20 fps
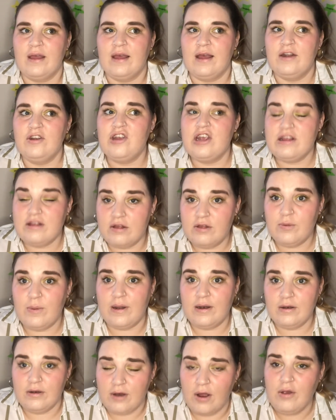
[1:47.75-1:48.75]
And Jesus
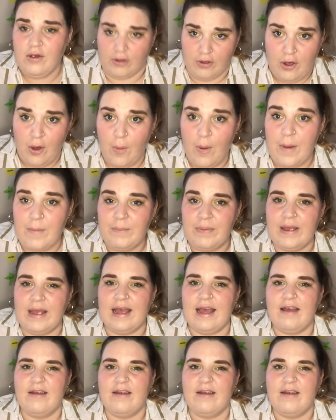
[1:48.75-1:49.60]
went, no, go on, Peter.